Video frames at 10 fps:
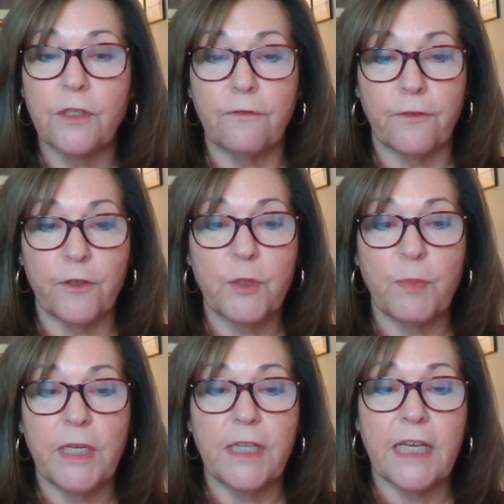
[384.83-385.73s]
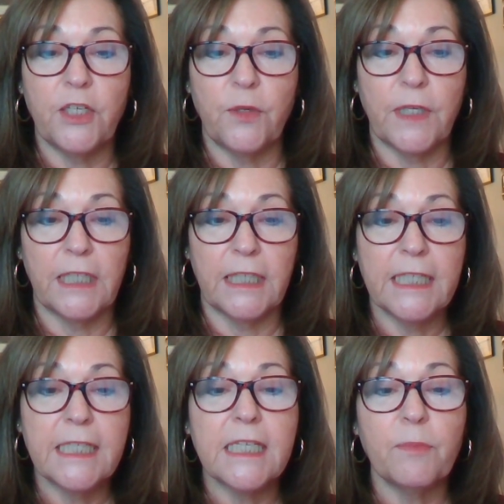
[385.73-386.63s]
The first being that you can
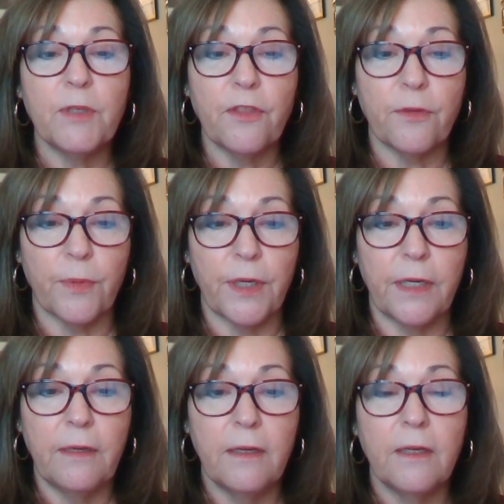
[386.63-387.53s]
list up to 3.